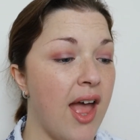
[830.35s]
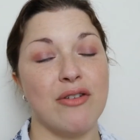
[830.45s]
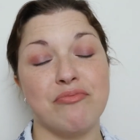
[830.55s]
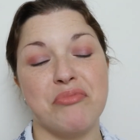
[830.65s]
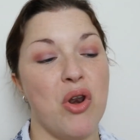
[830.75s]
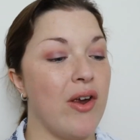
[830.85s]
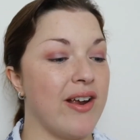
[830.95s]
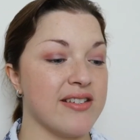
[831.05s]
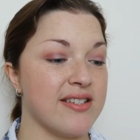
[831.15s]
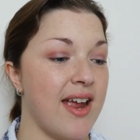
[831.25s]
And
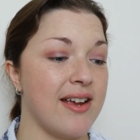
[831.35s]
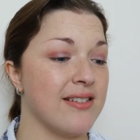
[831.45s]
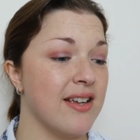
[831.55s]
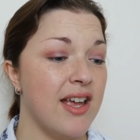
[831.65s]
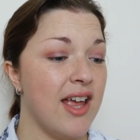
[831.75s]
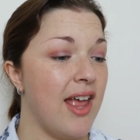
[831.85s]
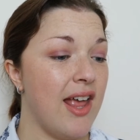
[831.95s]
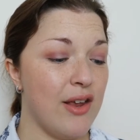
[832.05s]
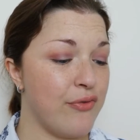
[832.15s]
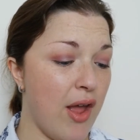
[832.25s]
like I said,
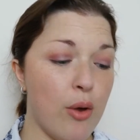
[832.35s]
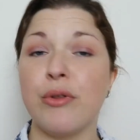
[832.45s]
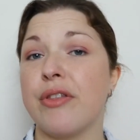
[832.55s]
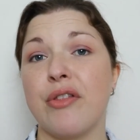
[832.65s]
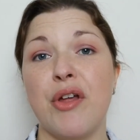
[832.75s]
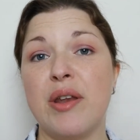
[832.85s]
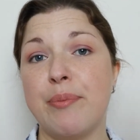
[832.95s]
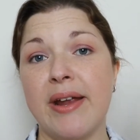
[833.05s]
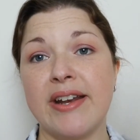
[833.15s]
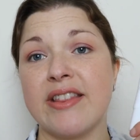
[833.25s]
if the only thing that had been